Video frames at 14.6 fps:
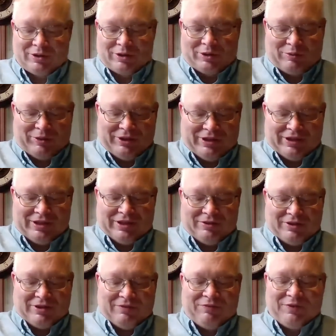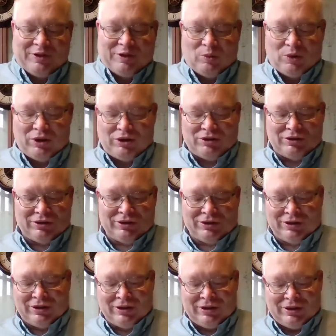I have to write that down. 7:51.
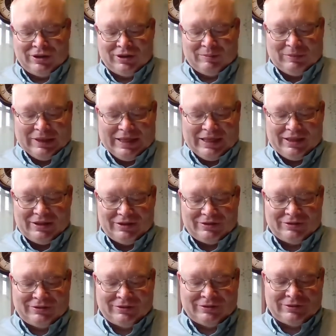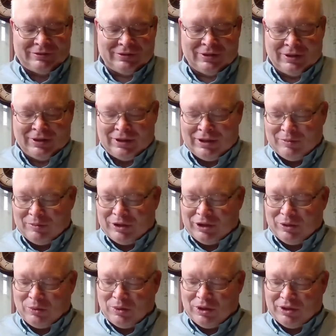Late you know
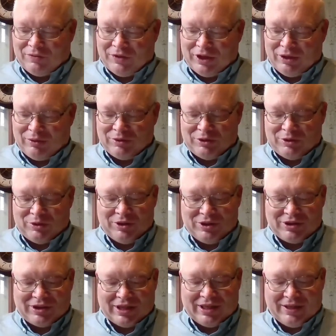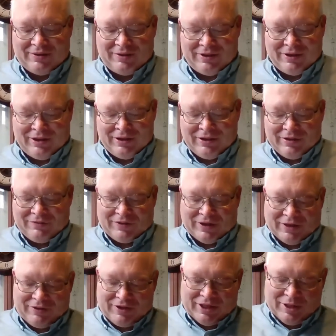what? If I don't do this at
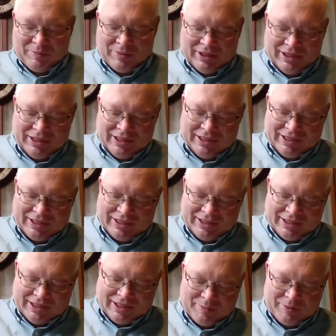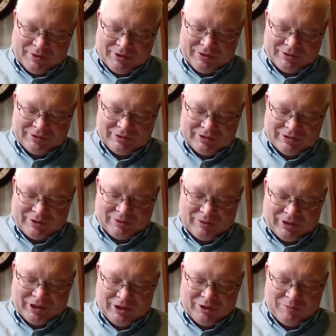5 a.m., it ain't going to happen until
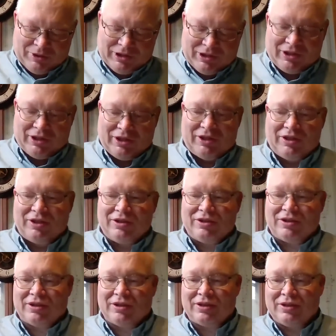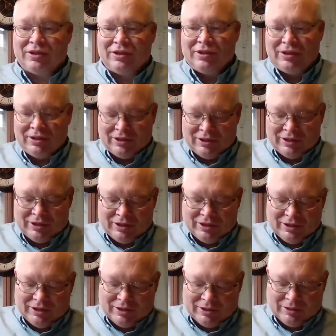later because
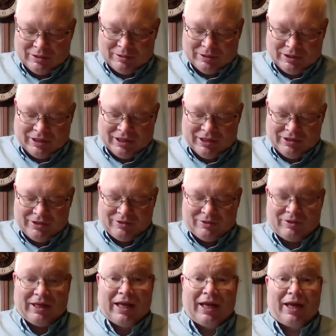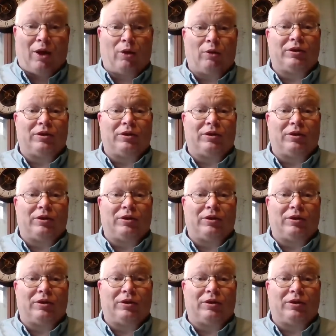my kids are loud.